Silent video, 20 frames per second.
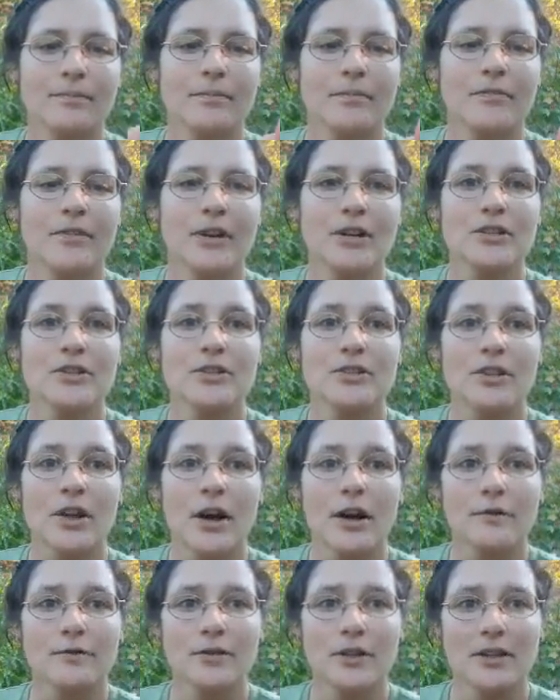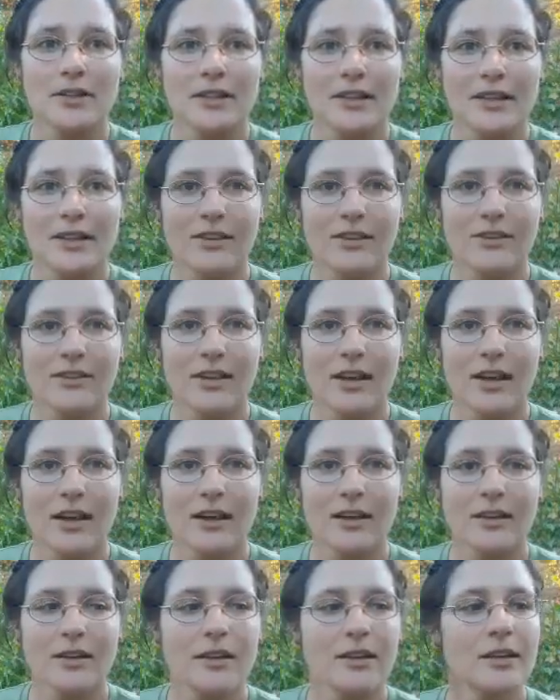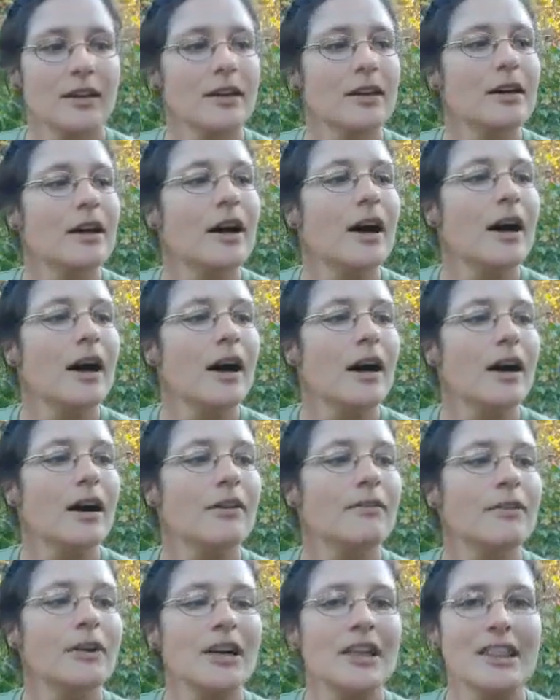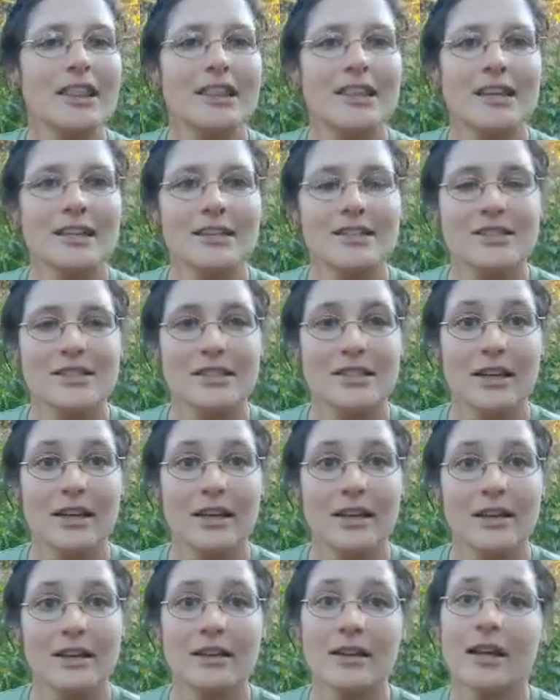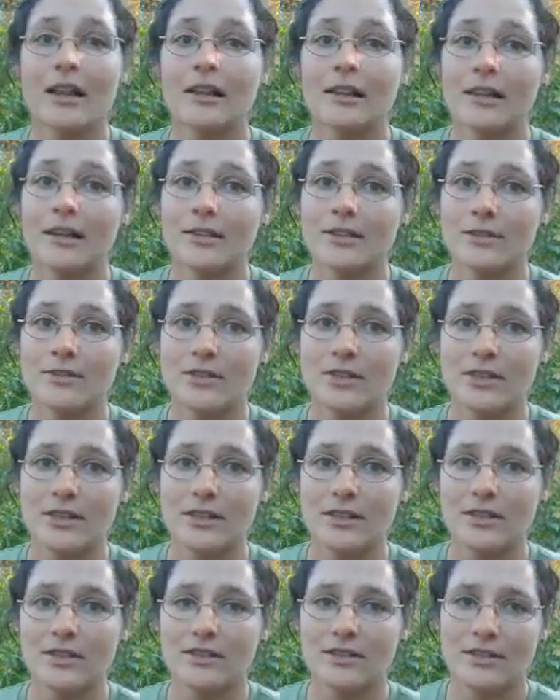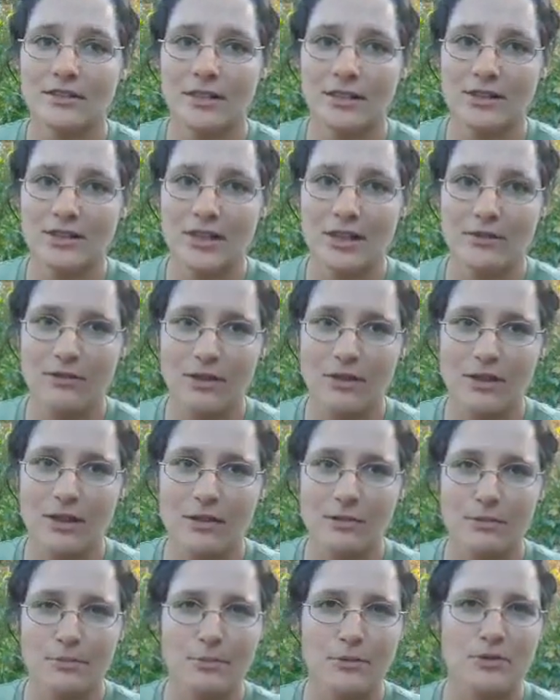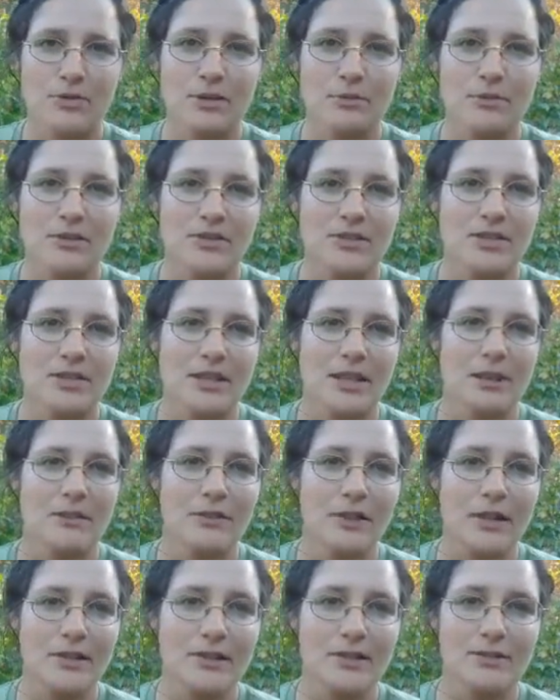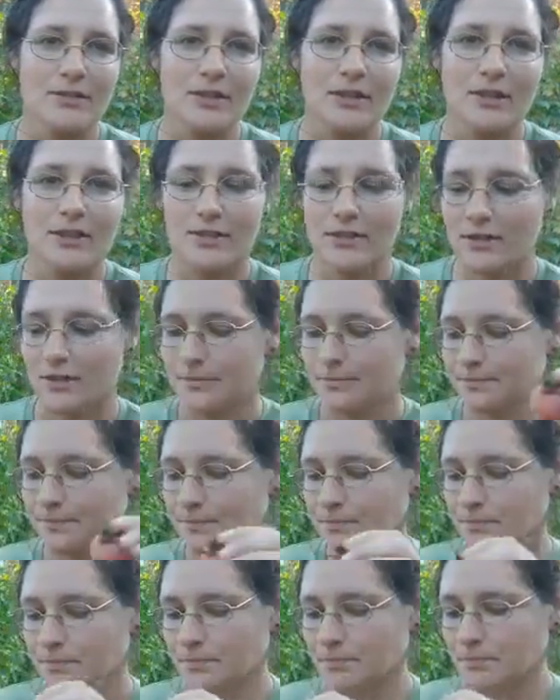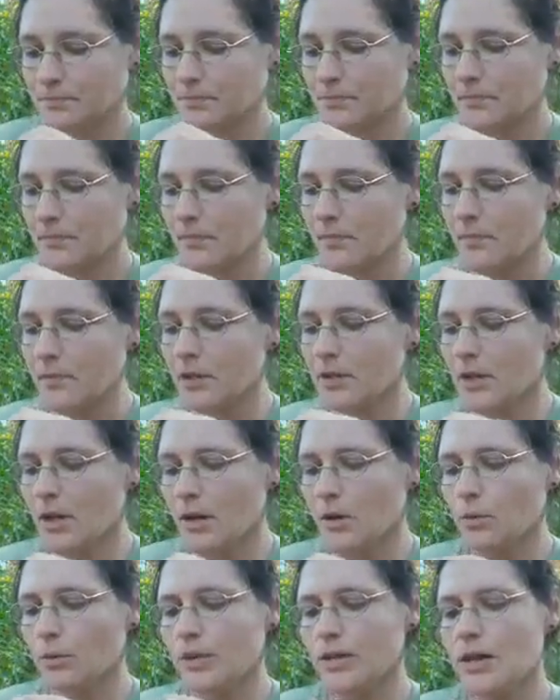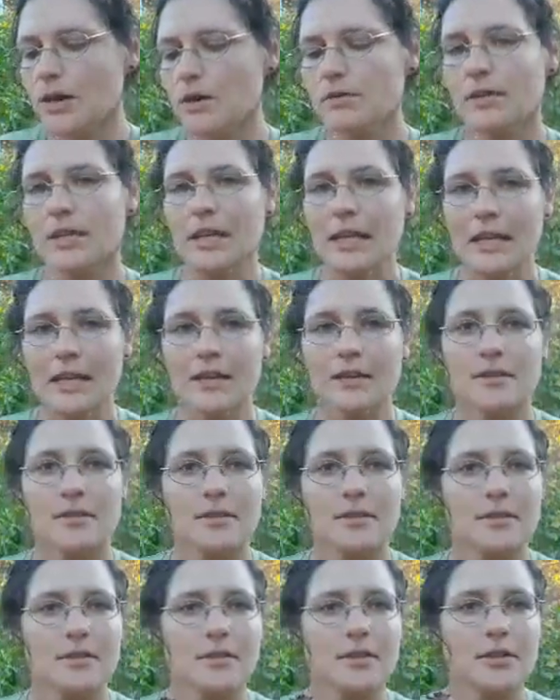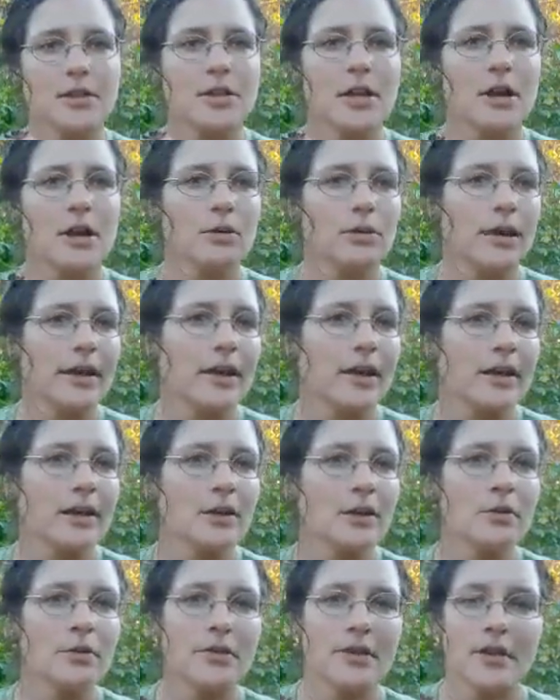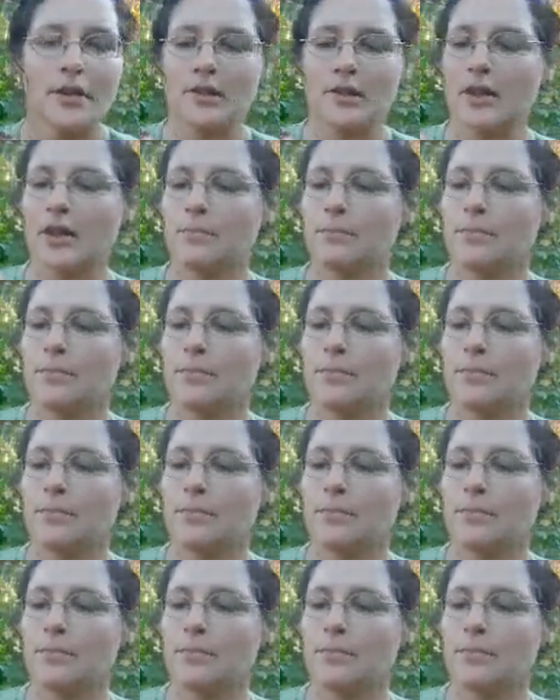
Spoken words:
Very soft on the inside. Very thin skin, lots of seeds. That's kind of the thing with persimmons, is they have lots of seeds. We don't eat, I don't think a lot of